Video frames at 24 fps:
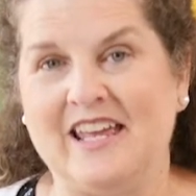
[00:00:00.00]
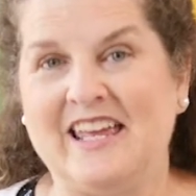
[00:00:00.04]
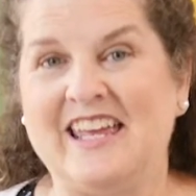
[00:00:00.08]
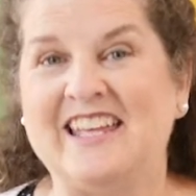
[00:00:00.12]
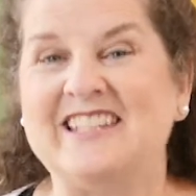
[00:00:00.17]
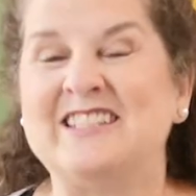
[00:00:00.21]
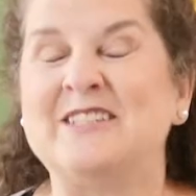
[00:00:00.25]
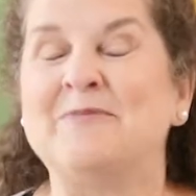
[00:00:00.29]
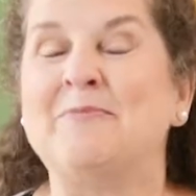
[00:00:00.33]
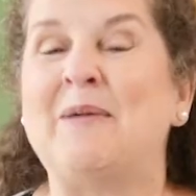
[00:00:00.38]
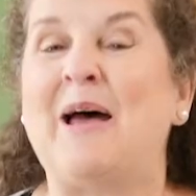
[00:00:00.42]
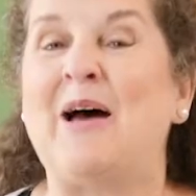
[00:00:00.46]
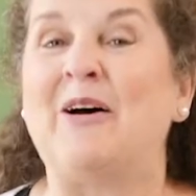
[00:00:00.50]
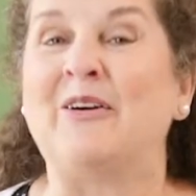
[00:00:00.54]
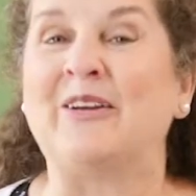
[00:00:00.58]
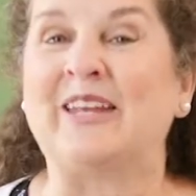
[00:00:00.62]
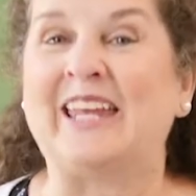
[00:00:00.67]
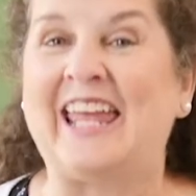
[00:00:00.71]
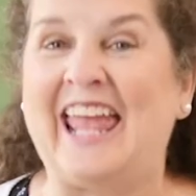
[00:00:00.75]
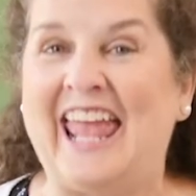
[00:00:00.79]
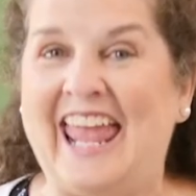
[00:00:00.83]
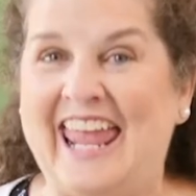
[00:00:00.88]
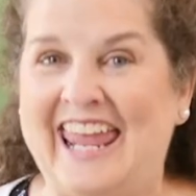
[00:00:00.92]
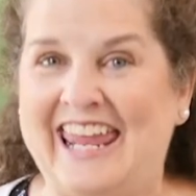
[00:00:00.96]
It's about
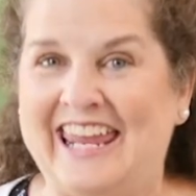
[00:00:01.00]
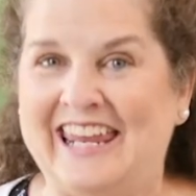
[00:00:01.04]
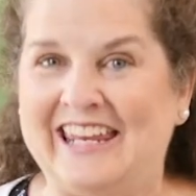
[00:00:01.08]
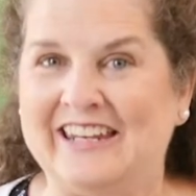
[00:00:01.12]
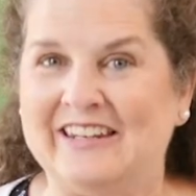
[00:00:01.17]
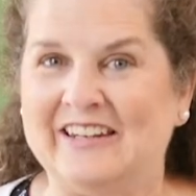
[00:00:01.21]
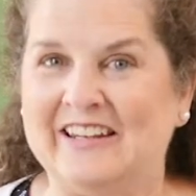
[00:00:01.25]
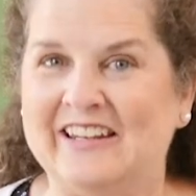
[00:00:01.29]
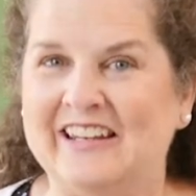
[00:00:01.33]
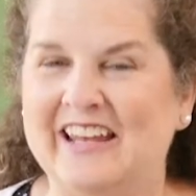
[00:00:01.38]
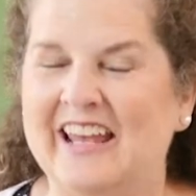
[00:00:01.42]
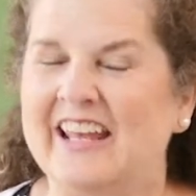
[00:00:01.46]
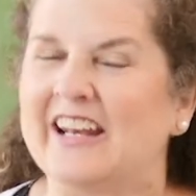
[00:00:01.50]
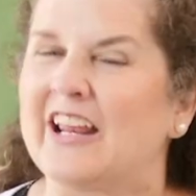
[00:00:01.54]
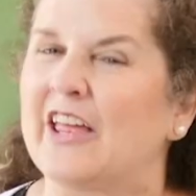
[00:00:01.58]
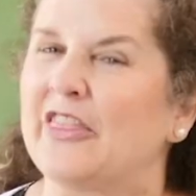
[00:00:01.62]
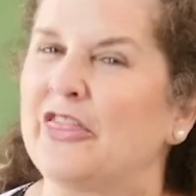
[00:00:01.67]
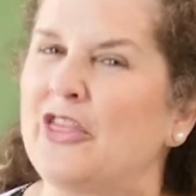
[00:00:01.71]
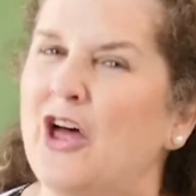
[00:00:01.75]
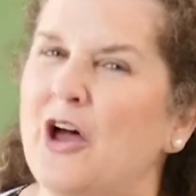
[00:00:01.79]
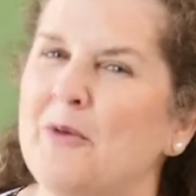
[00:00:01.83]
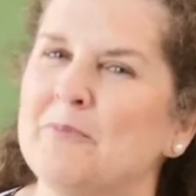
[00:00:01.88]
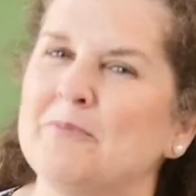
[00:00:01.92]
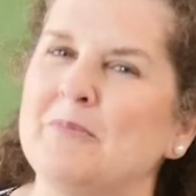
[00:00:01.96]
Cain, and I
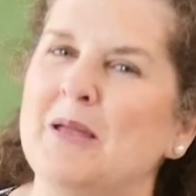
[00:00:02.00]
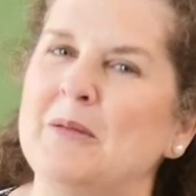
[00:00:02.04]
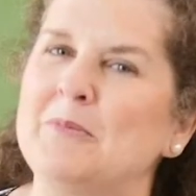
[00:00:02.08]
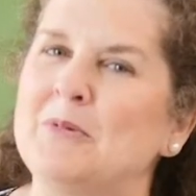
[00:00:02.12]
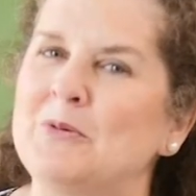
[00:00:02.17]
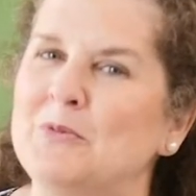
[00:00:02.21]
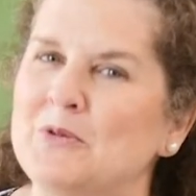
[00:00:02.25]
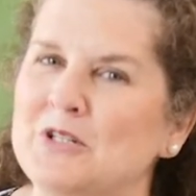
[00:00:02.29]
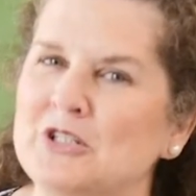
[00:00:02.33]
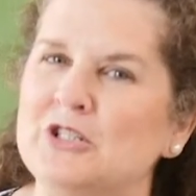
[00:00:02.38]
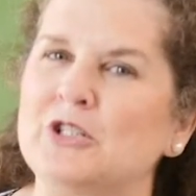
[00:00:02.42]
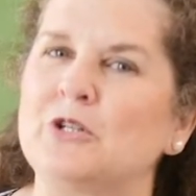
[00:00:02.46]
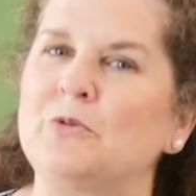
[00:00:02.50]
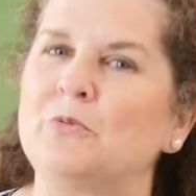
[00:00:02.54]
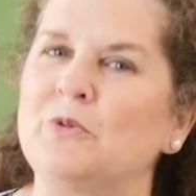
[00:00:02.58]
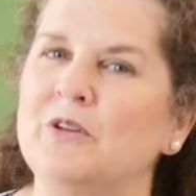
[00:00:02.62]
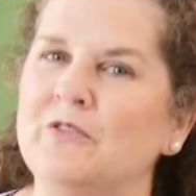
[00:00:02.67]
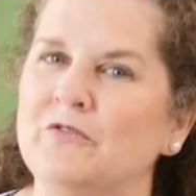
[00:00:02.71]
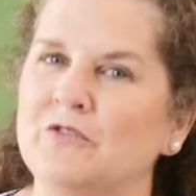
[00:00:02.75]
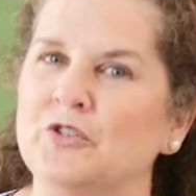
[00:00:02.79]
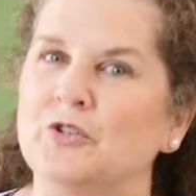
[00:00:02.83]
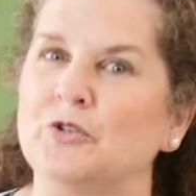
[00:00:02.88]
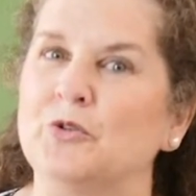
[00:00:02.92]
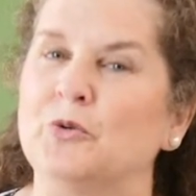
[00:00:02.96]
thought maybe we should
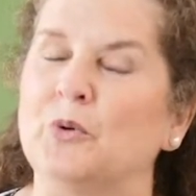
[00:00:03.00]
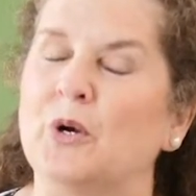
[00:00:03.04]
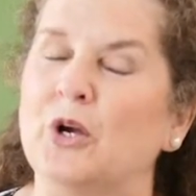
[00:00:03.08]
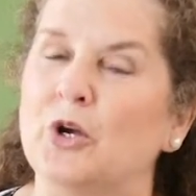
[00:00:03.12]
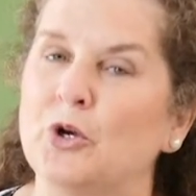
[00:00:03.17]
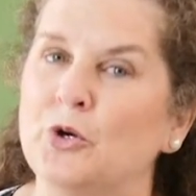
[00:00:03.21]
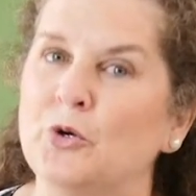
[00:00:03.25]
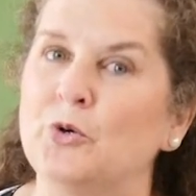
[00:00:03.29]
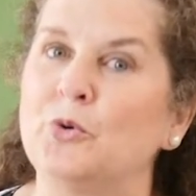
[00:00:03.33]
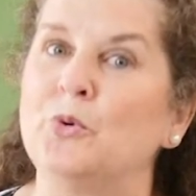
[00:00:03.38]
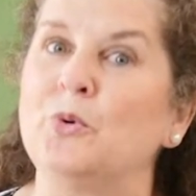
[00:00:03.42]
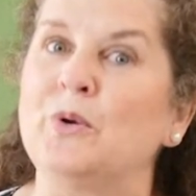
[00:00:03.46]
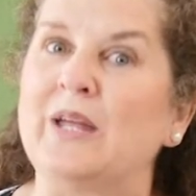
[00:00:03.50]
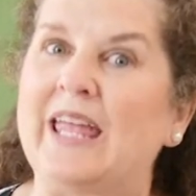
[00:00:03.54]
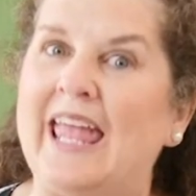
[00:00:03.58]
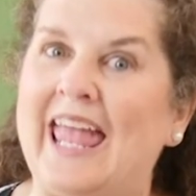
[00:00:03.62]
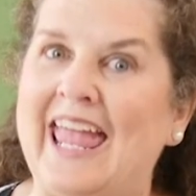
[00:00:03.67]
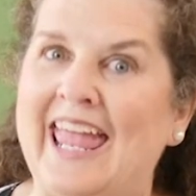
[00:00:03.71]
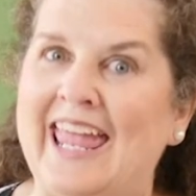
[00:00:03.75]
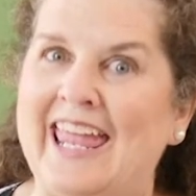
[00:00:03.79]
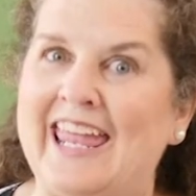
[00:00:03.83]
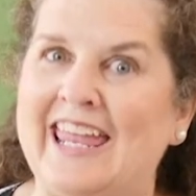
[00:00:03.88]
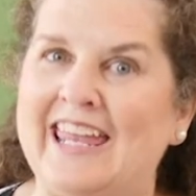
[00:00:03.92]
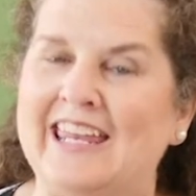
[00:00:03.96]
review who
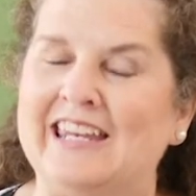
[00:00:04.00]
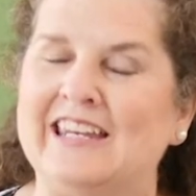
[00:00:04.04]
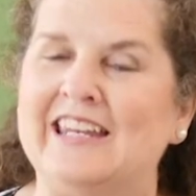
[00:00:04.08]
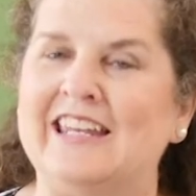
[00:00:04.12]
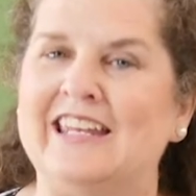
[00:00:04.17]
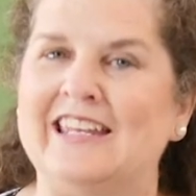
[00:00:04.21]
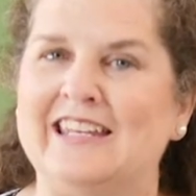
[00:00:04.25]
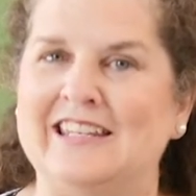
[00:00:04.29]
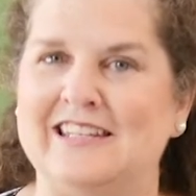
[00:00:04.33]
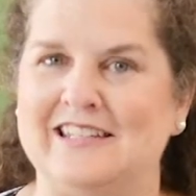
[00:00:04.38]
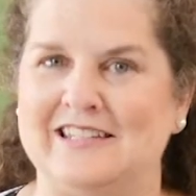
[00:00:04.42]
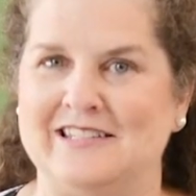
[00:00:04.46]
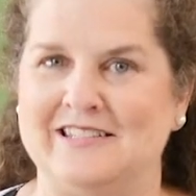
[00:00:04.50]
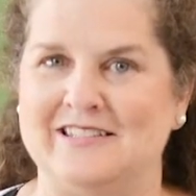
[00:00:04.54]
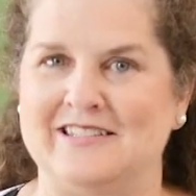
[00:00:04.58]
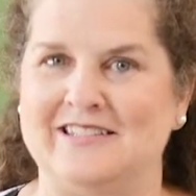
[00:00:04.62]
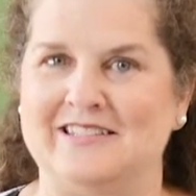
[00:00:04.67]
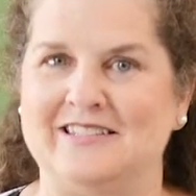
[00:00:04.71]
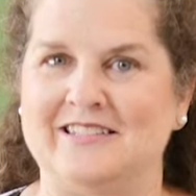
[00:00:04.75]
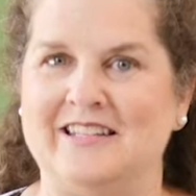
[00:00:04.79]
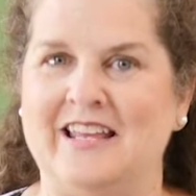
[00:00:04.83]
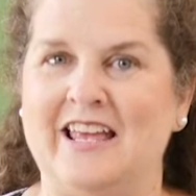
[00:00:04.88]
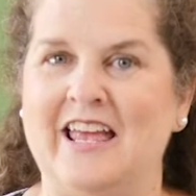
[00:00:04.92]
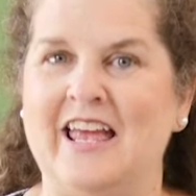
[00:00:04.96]
Cain
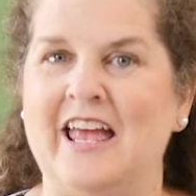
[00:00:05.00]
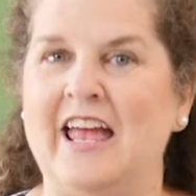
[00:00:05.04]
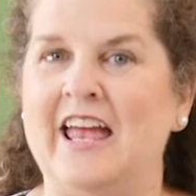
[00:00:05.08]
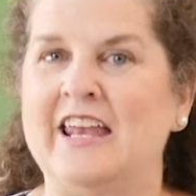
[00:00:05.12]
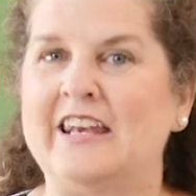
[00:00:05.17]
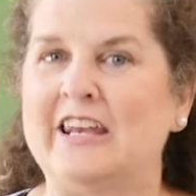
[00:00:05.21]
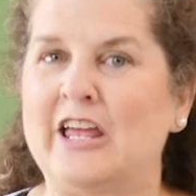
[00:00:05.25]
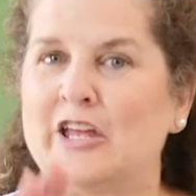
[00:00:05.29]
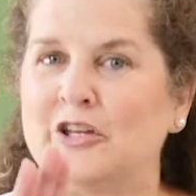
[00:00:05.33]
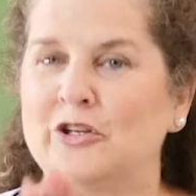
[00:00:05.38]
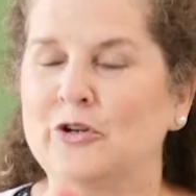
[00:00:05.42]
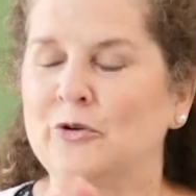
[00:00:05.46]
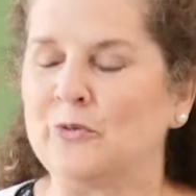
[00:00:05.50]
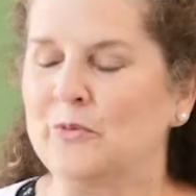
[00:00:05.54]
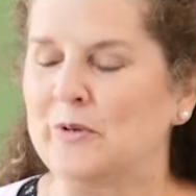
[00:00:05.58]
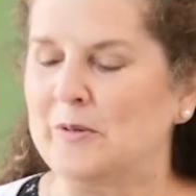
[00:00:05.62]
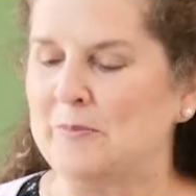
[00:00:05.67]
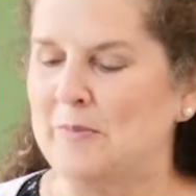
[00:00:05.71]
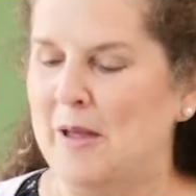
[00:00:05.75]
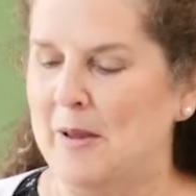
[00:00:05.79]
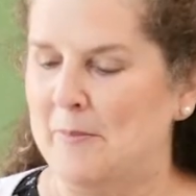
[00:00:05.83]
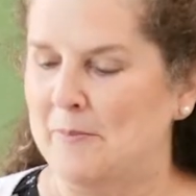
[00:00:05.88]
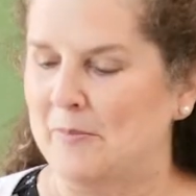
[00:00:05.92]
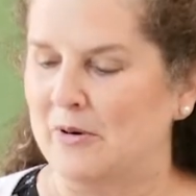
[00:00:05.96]
is. Now, you'll
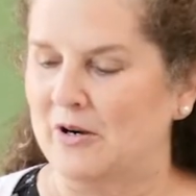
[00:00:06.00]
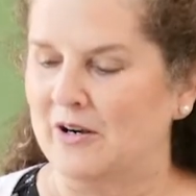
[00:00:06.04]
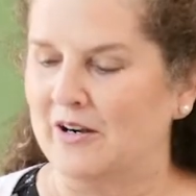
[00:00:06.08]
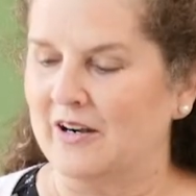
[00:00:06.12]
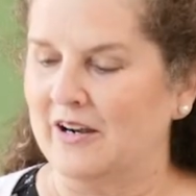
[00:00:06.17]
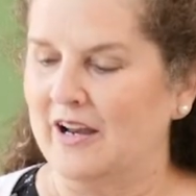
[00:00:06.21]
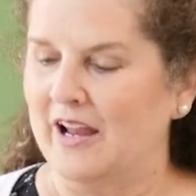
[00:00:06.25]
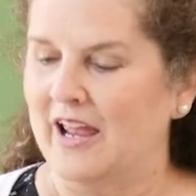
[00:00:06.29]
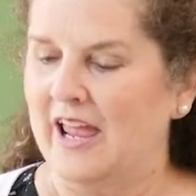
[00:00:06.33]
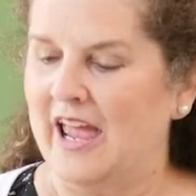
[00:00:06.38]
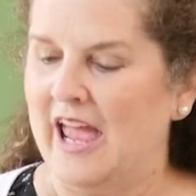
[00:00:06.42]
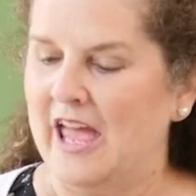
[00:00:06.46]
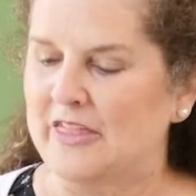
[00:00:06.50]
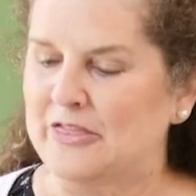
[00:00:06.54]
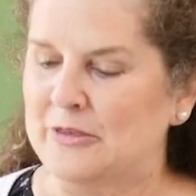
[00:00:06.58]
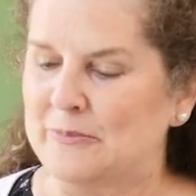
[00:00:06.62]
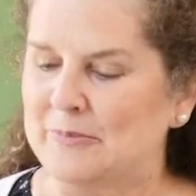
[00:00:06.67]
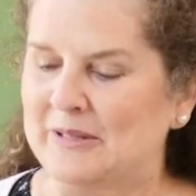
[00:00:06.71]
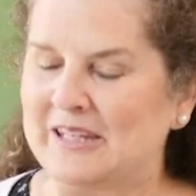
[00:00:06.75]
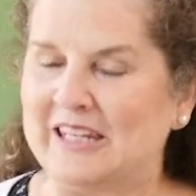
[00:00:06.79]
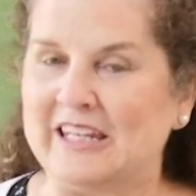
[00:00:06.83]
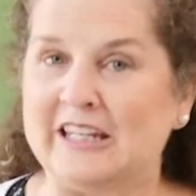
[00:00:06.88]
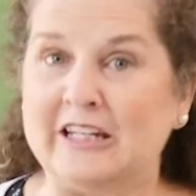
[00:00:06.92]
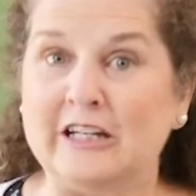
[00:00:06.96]
remember at the
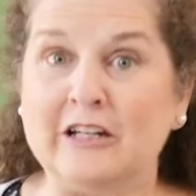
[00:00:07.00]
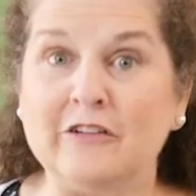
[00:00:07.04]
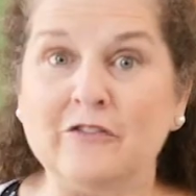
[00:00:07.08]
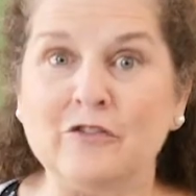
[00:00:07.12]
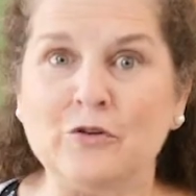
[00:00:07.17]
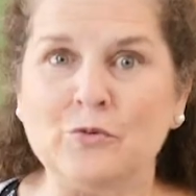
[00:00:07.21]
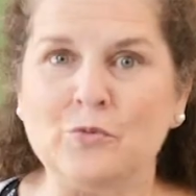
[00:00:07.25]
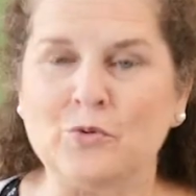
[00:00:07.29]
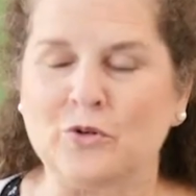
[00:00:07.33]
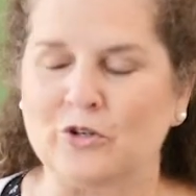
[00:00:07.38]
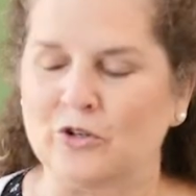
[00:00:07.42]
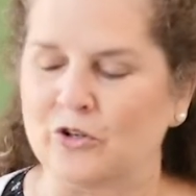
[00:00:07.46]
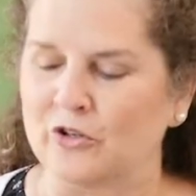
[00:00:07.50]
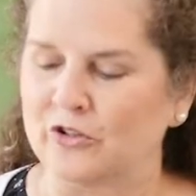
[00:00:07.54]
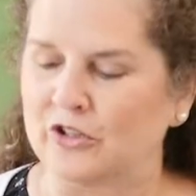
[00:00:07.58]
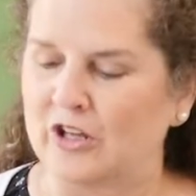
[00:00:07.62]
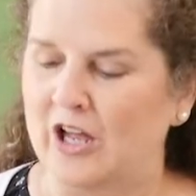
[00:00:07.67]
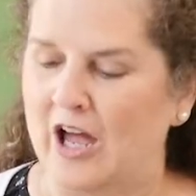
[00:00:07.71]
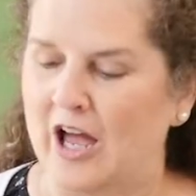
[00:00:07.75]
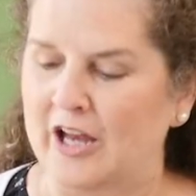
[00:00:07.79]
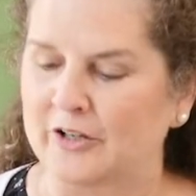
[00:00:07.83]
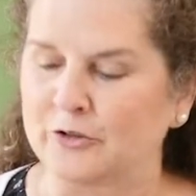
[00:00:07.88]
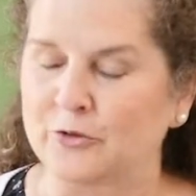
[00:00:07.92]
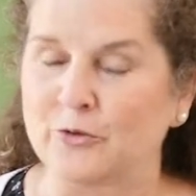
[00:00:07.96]
beginning of the world,
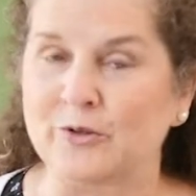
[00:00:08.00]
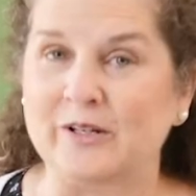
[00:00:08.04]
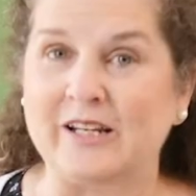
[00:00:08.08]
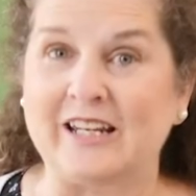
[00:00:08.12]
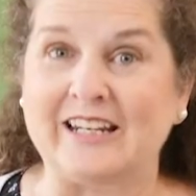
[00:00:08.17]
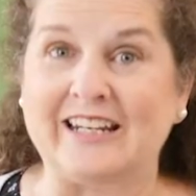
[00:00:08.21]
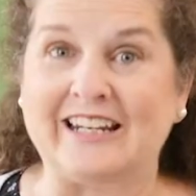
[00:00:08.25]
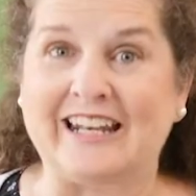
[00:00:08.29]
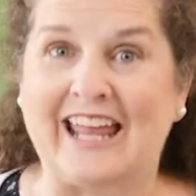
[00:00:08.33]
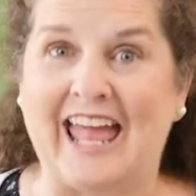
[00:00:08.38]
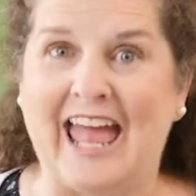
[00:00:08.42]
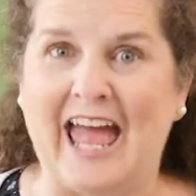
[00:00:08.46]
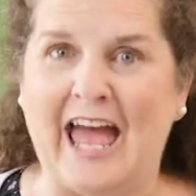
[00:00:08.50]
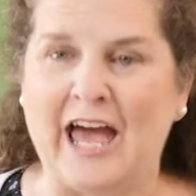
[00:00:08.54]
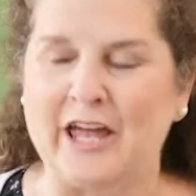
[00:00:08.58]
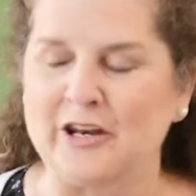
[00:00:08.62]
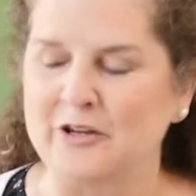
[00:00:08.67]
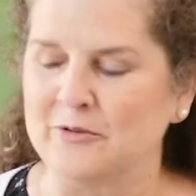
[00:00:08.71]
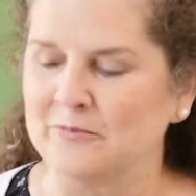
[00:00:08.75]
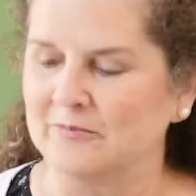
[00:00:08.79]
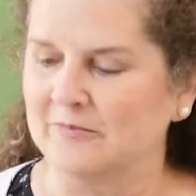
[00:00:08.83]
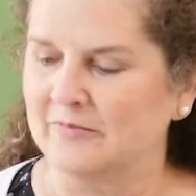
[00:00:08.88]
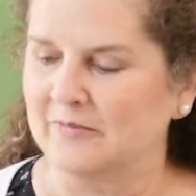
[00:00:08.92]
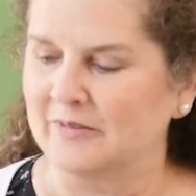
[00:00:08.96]
God created
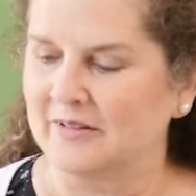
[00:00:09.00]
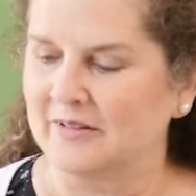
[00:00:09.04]
Adam